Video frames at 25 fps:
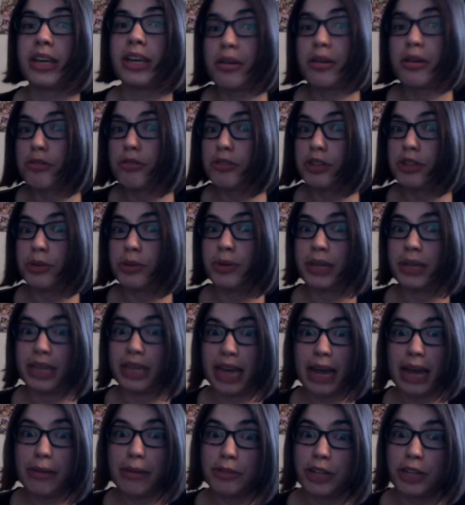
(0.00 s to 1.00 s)
through doing
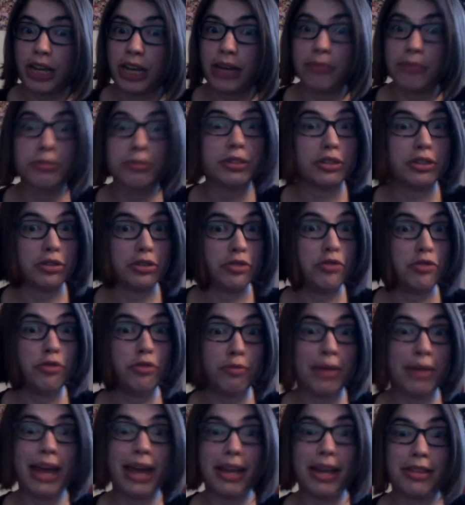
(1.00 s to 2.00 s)
game jams, you
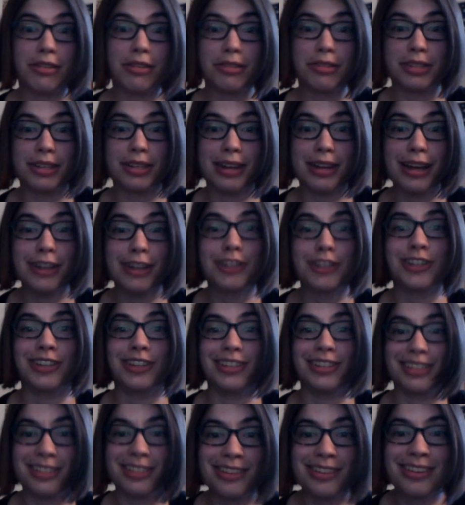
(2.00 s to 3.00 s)
make those
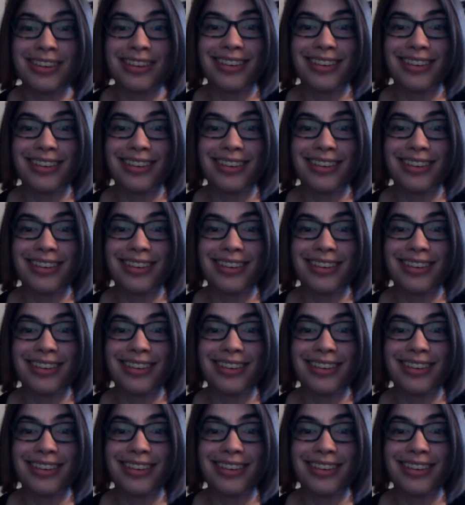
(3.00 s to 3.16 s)
connections.